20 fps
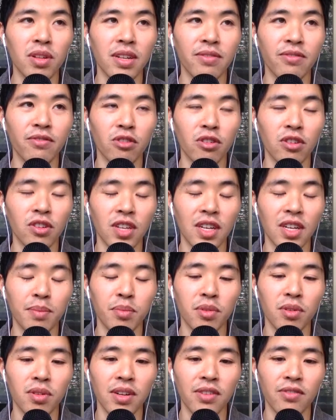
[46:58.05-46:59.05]
And for
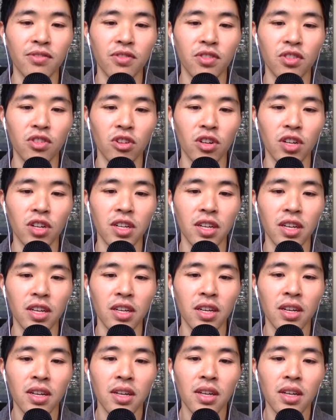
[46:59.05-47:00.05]
example, I've started a
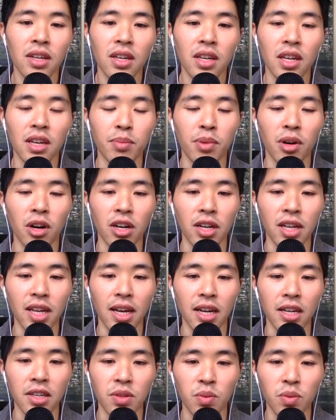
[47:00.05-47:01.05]

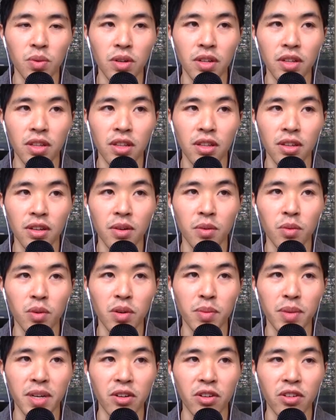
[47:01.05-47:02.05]
podcast with one
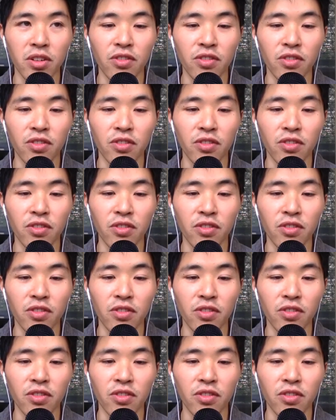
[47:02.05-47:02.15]
of my good